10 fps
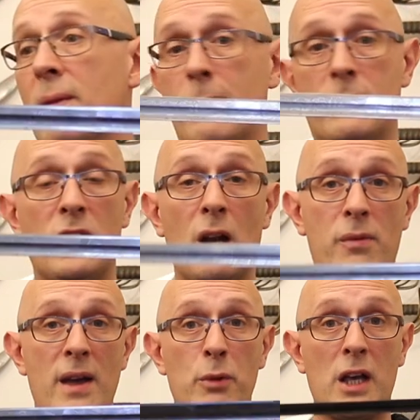know,
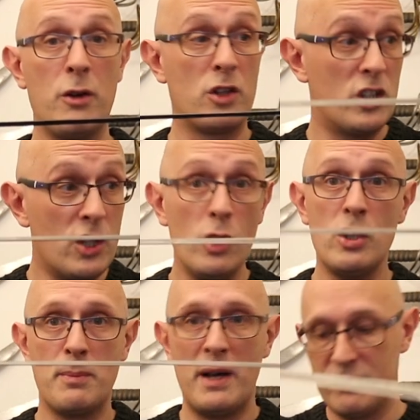there we go.
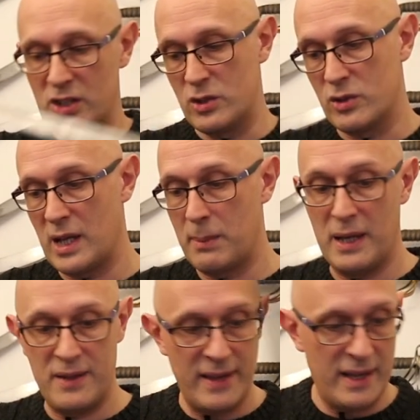Huge amount of distal taper in that